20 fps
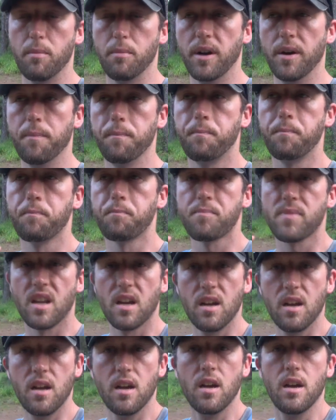but
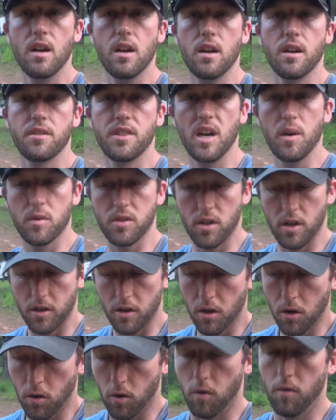that was our
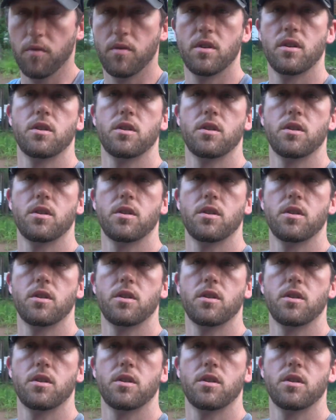goal.